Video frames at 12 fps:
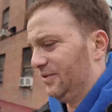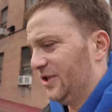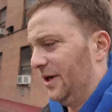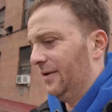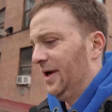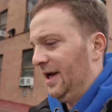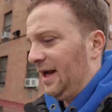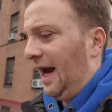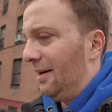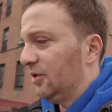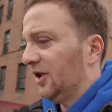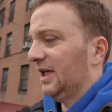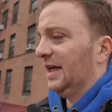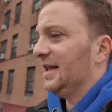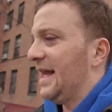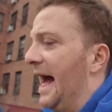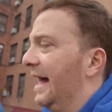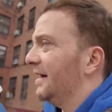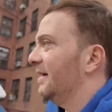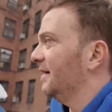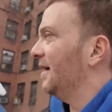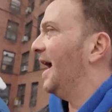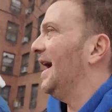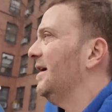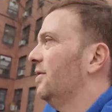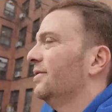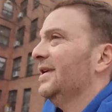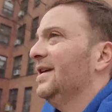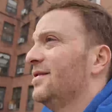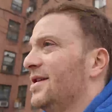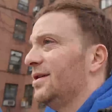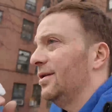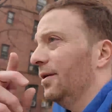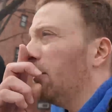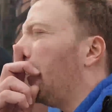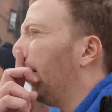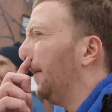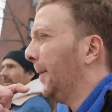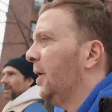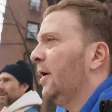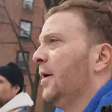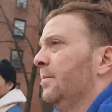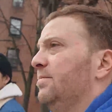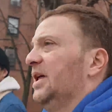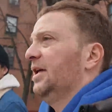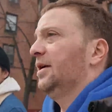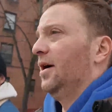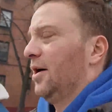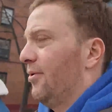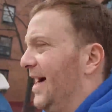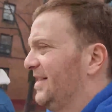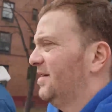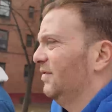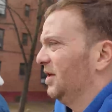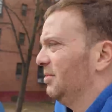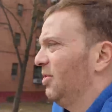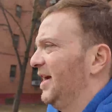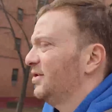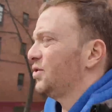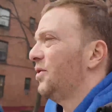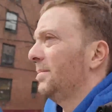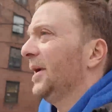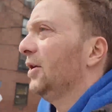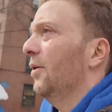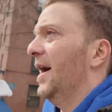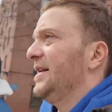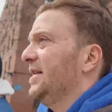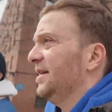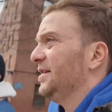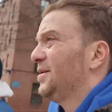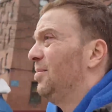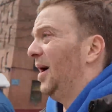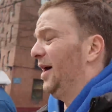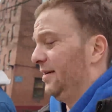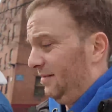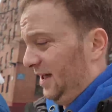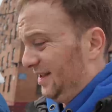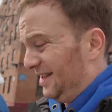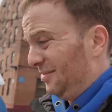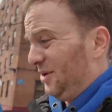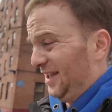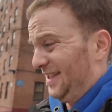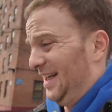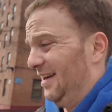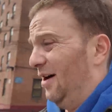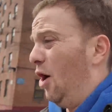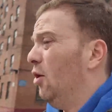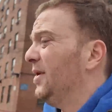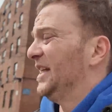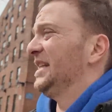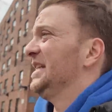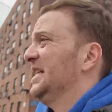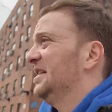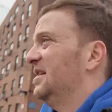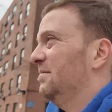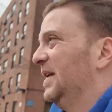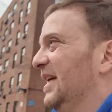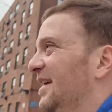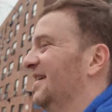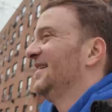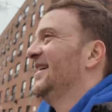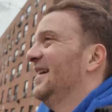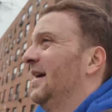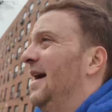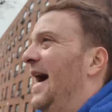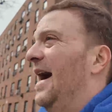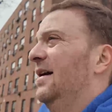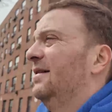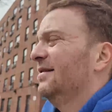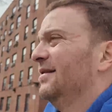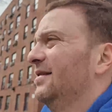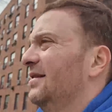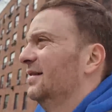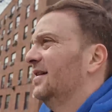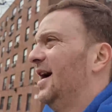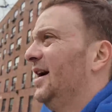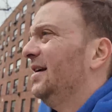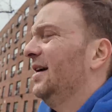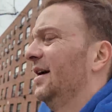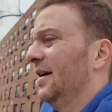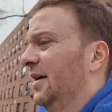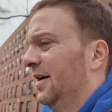So I'm really in that, and I don't need to be aggressively brainstorming new ideas, but in some ways I always need to be kind of